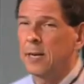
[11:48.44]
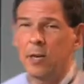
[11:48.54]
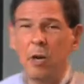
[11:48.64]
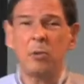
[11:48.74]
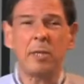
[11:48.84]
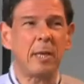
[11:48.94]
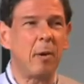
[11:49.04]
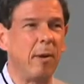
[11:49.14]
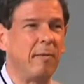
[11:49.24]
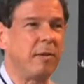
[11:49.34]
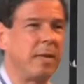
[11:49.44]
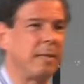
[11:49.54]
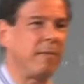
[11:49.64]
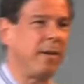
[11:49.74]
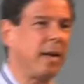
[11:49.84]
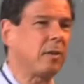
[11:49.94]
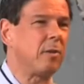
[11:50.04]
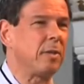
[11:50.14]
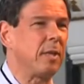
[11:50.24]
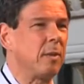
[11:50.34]
Notice, however, that the
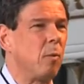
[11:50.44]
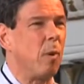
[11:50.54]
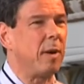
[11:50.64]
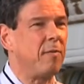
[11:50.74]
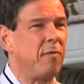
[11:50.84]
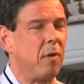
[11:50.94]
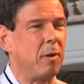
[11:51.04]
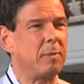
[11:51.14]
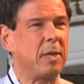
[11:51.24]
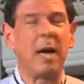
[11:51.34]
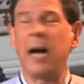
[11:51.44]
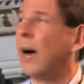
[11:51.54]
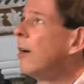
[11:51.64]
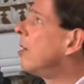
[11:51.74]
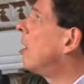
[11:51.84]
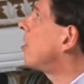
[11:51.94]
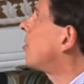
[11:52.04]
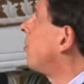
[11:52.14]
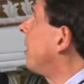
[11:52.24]
vectors and the one forms are not